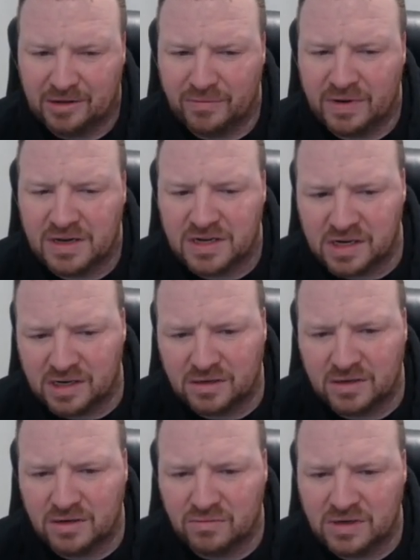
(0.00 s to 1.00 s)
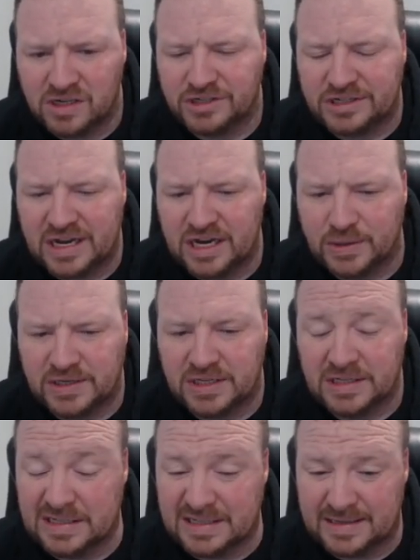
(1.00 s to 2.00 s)
which a lot of the religious headdresses
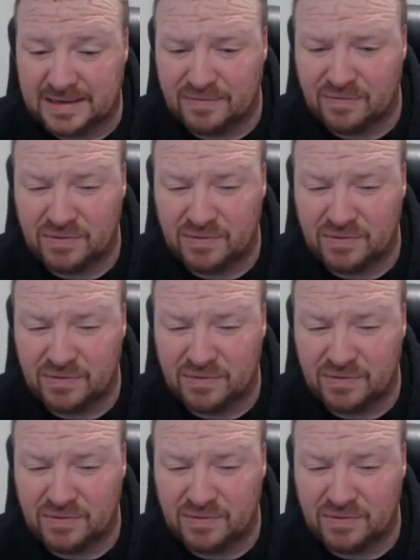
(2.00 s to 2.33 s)
and stuff